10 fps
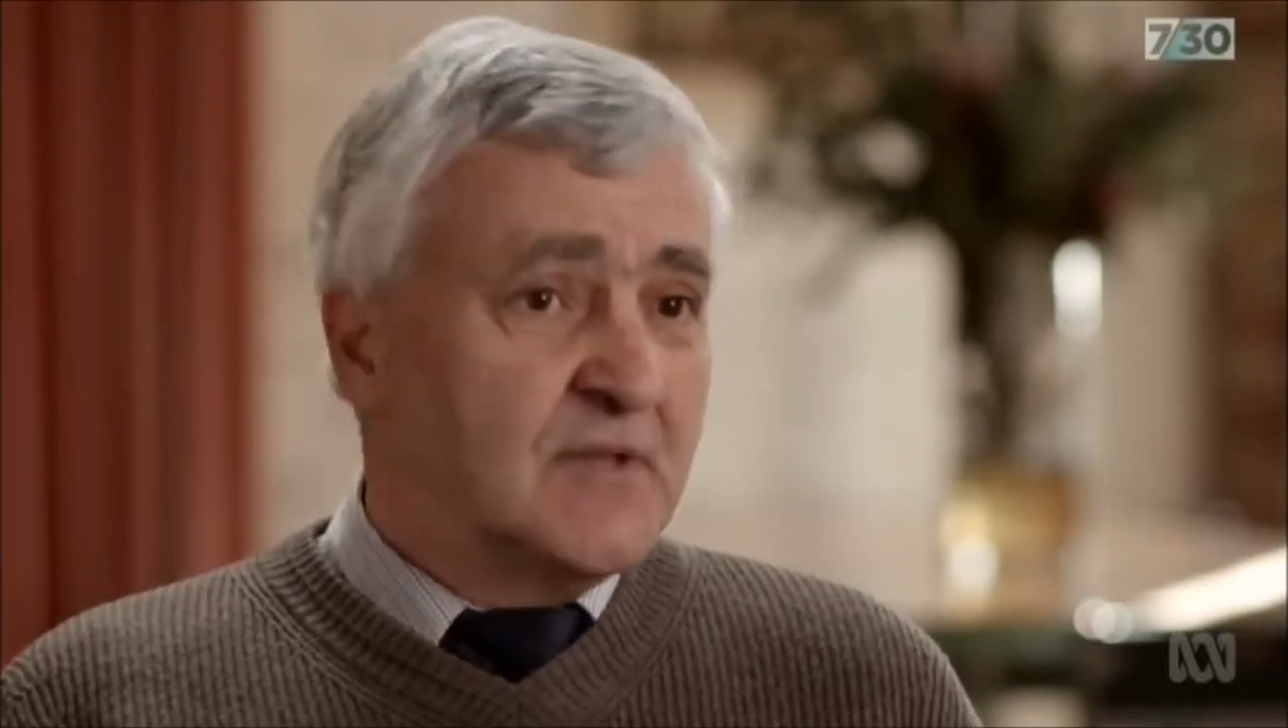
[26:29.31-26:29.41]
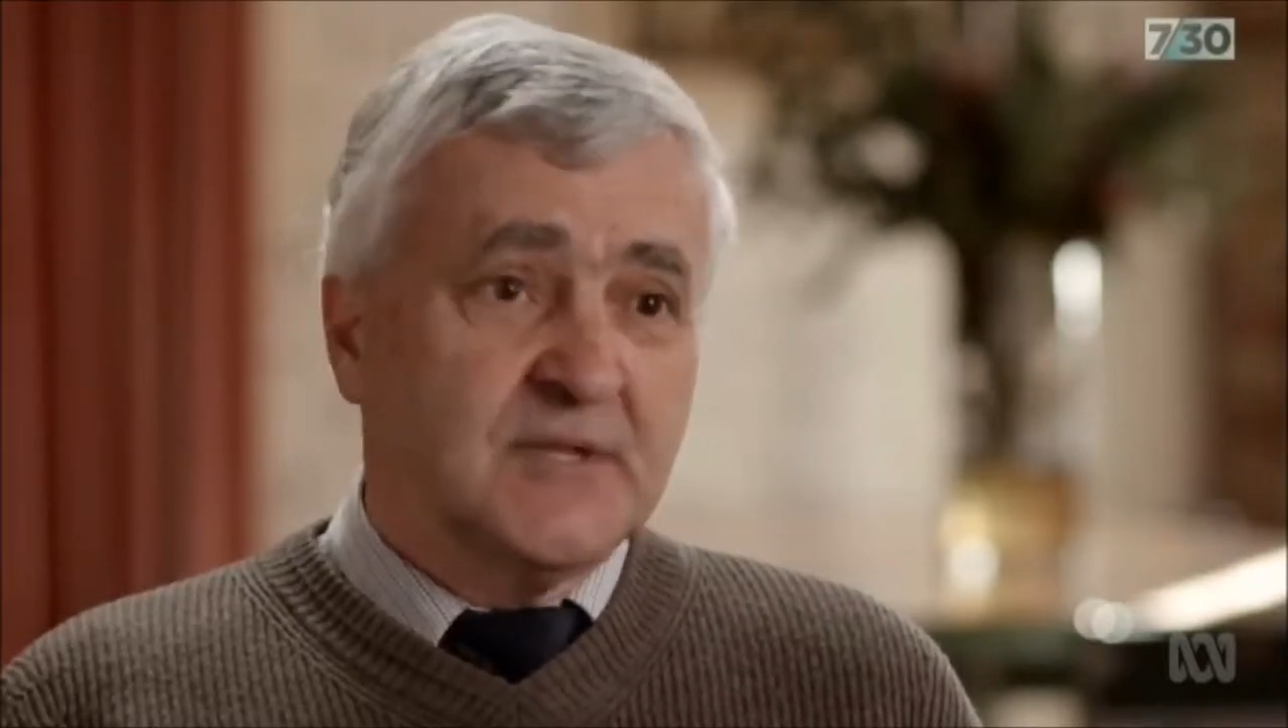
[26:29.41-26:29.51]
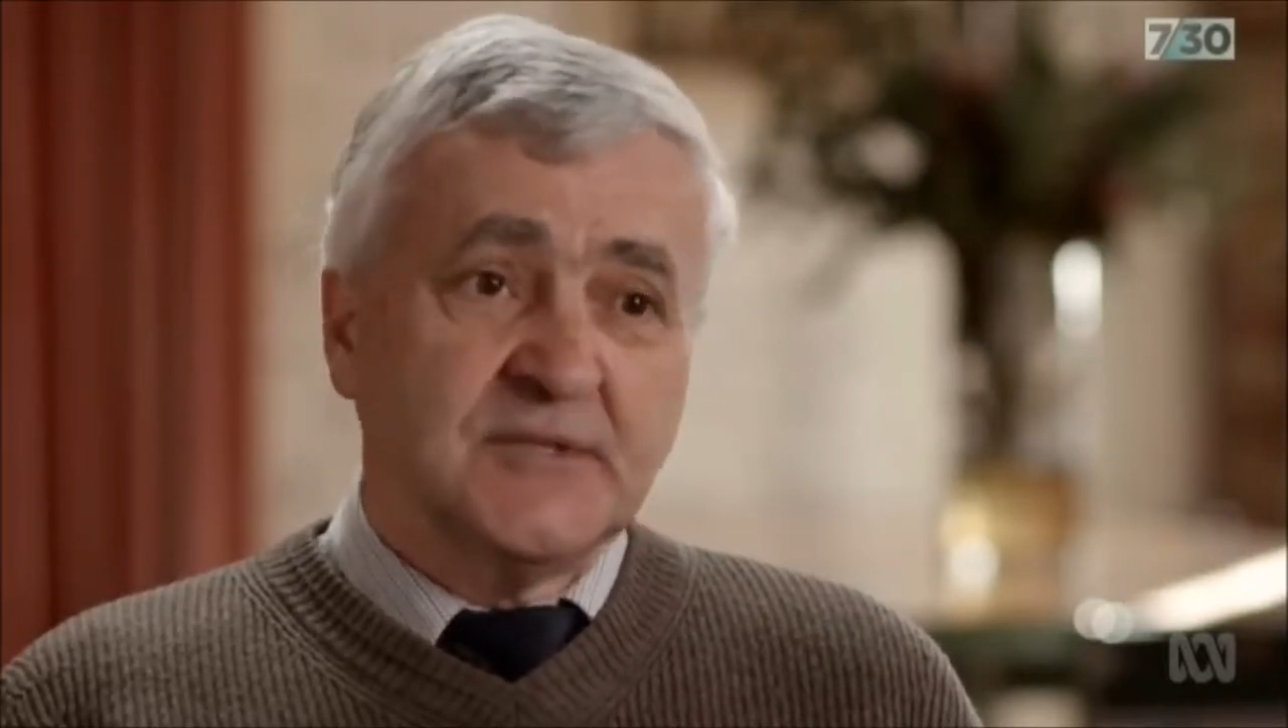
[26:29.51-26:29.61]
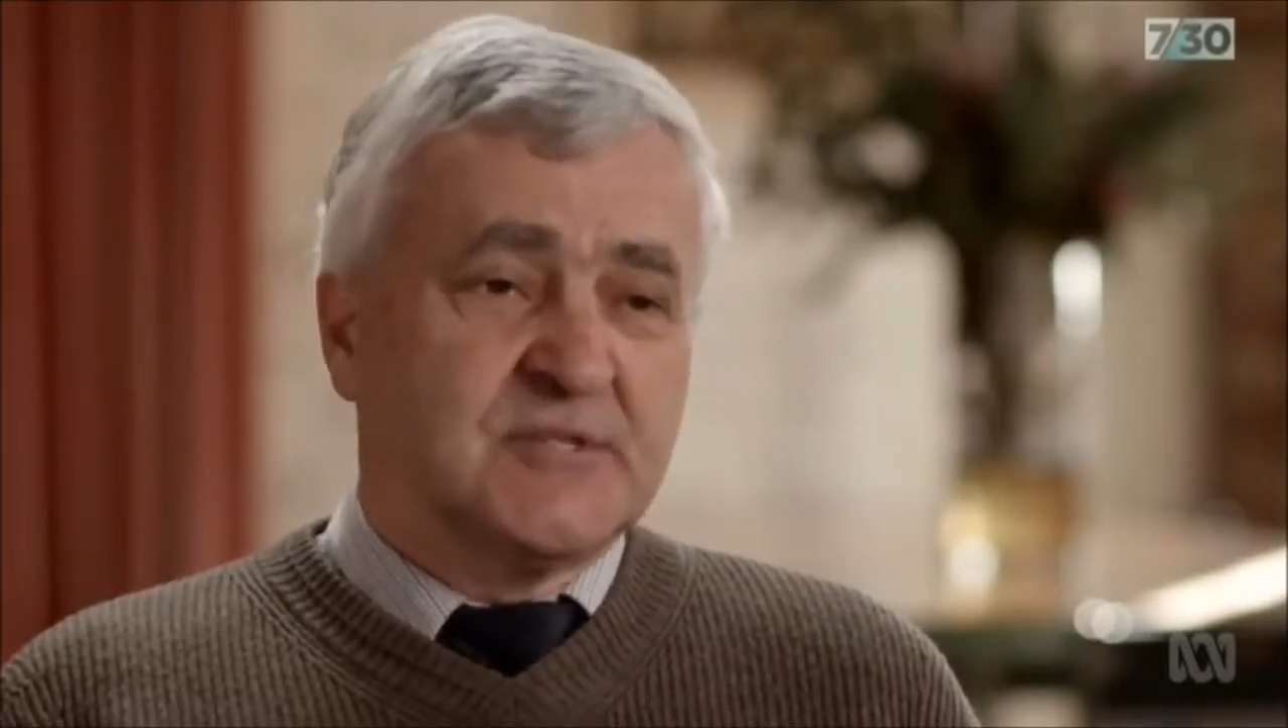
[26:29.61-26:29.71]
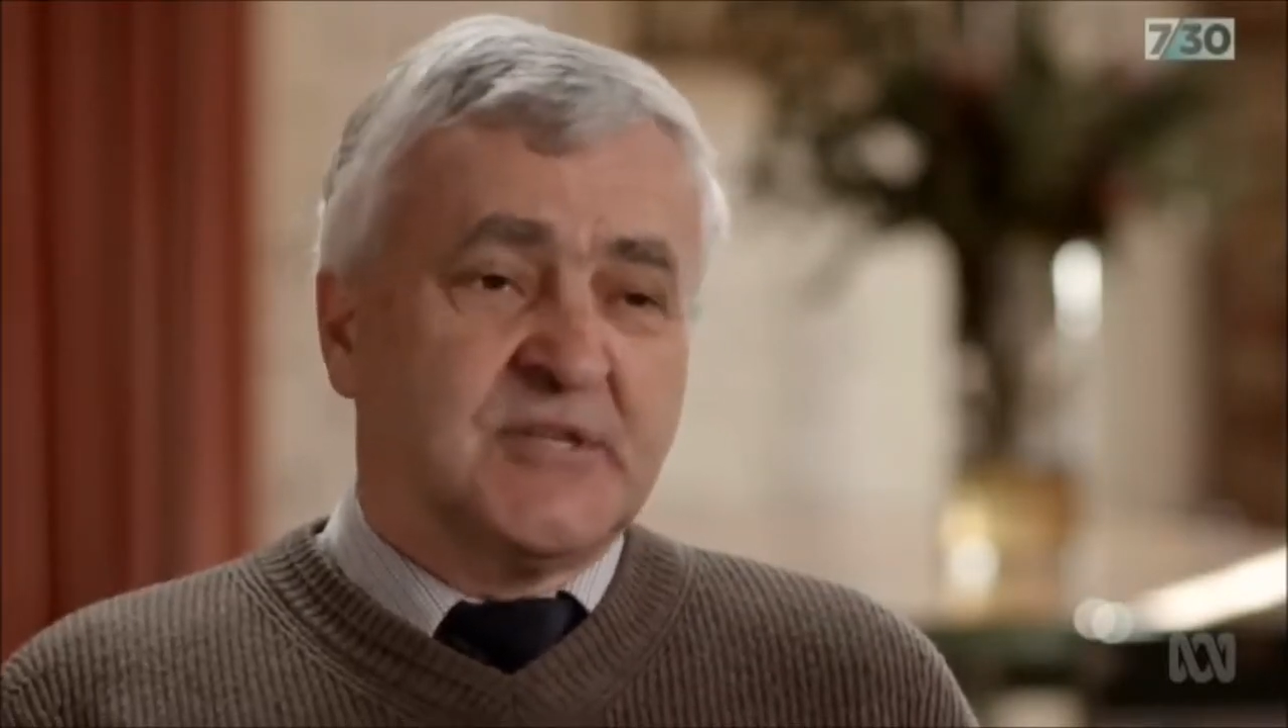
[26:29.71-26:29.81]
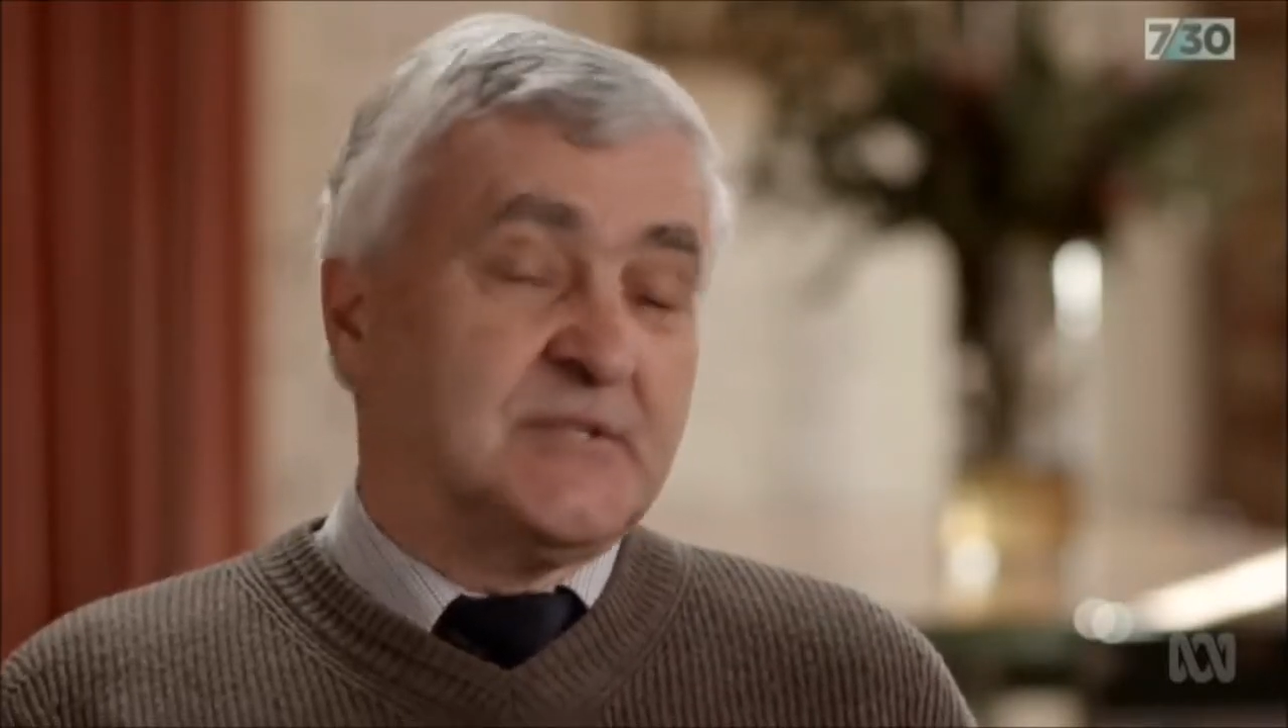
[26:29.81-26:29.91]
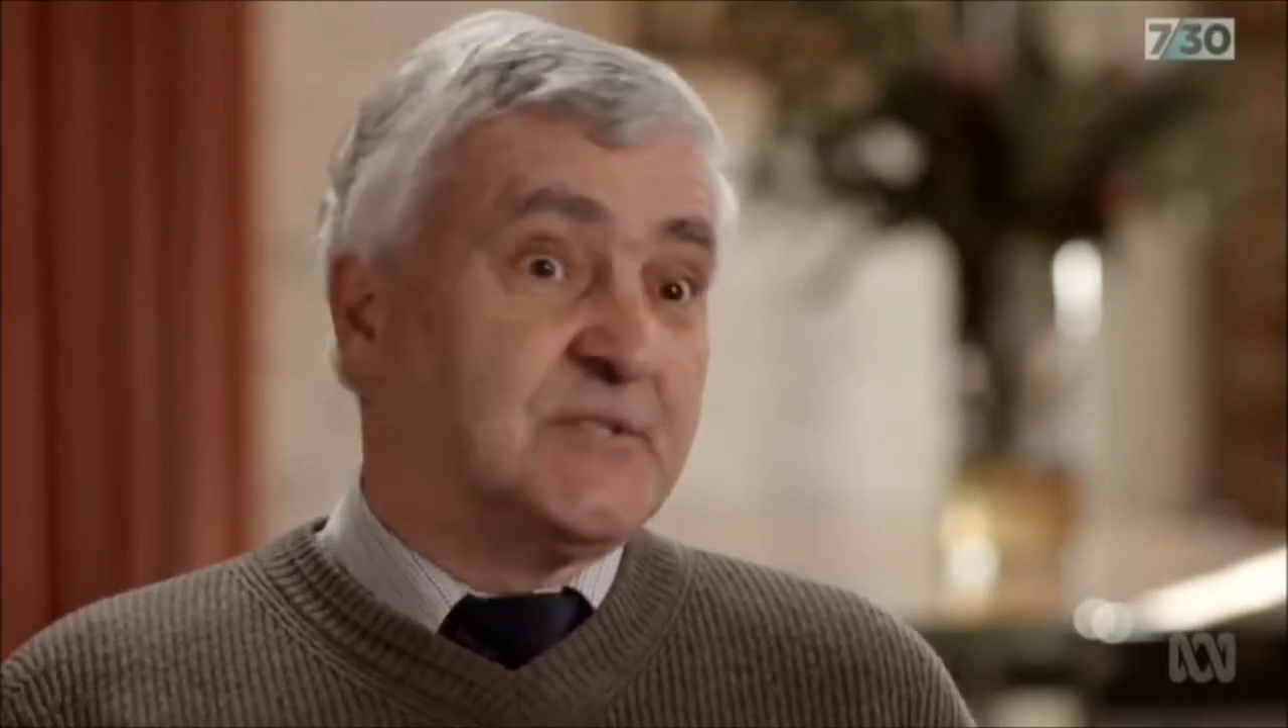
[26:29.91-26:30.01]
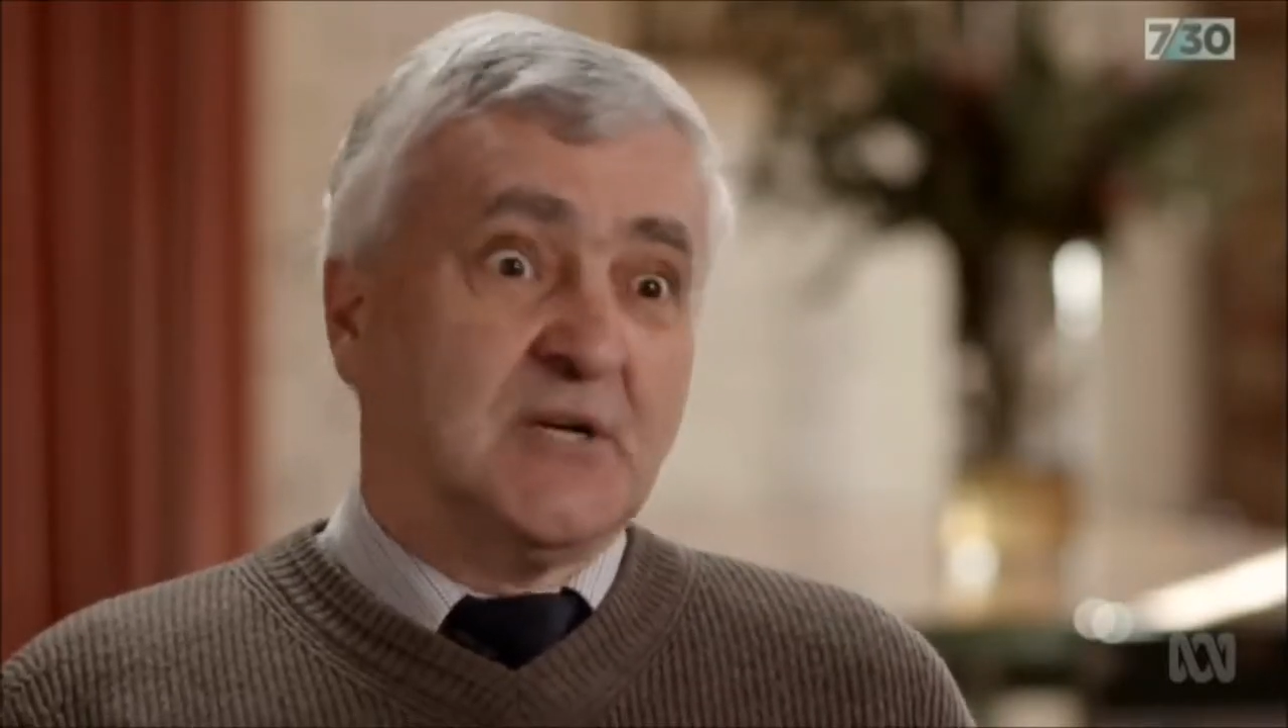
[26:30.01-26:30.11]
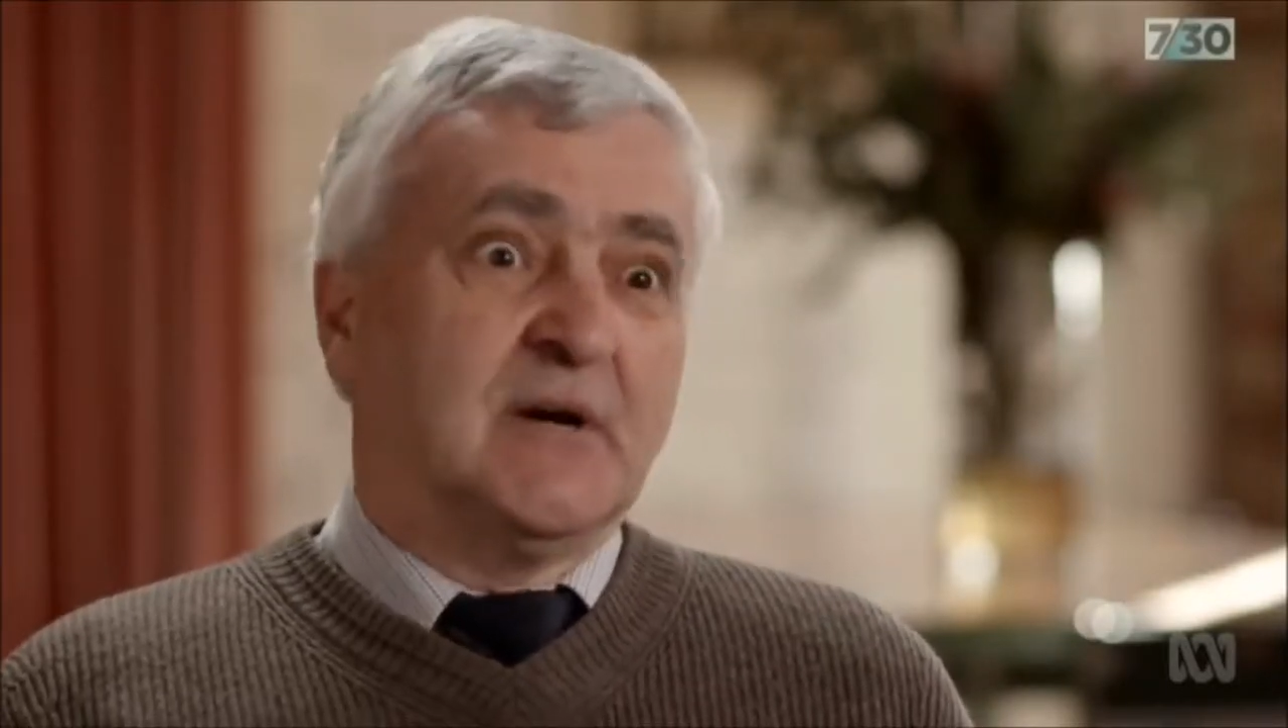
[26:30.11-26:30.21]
that she'd